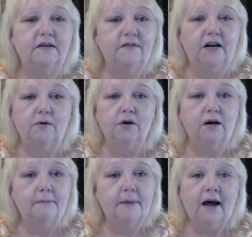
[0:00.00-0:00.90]
If they don't
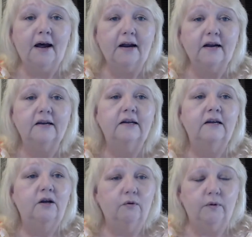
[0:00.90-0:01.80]
come back,
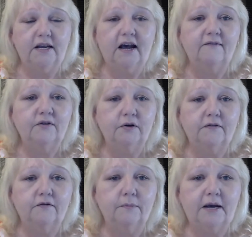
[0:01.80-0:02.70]
we have your
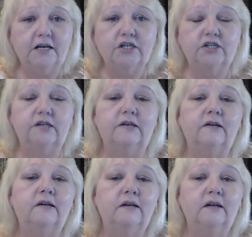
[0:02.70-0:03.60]
information,